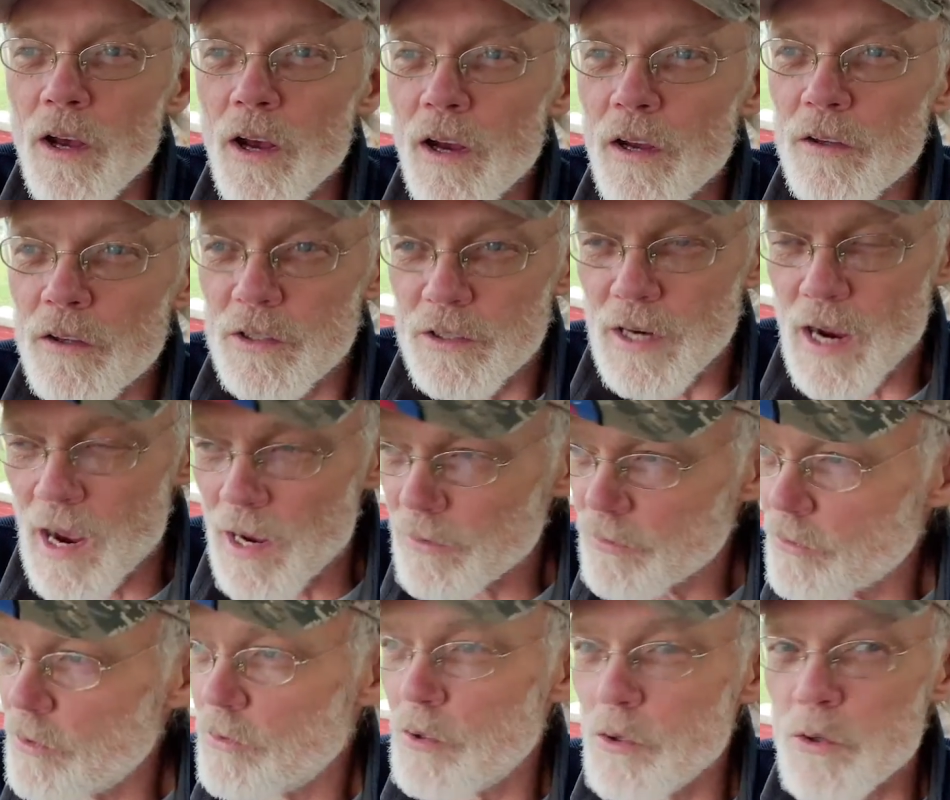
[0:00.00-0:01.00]

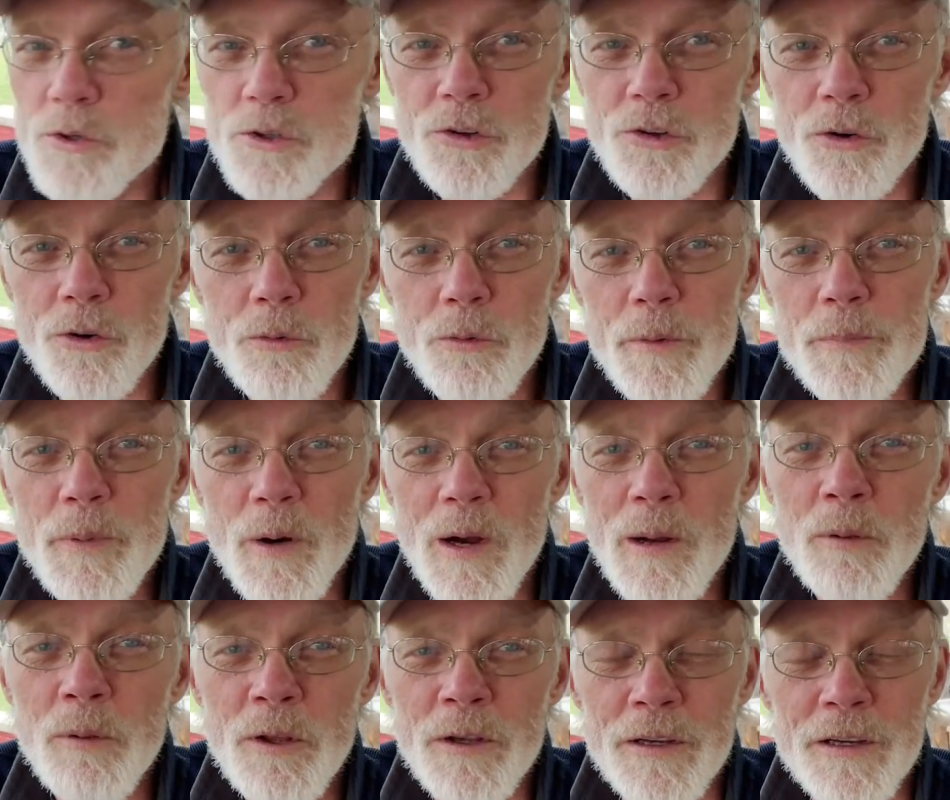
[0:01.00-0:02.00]
constitutional
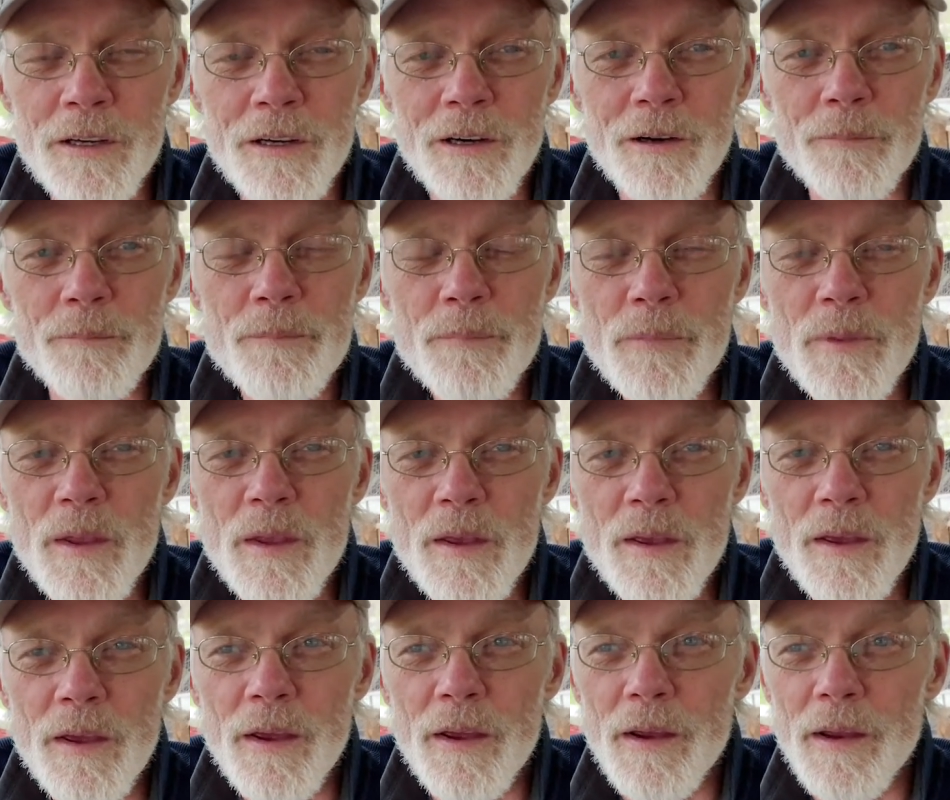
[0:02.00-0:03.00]
republic here.
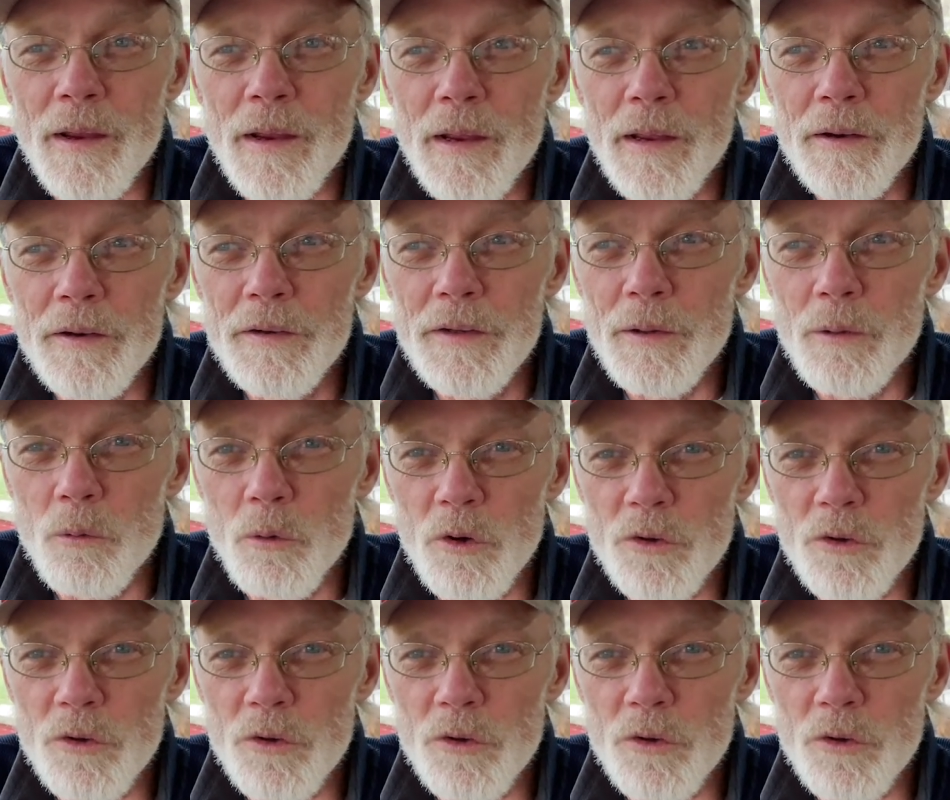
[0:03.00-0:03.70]
And it was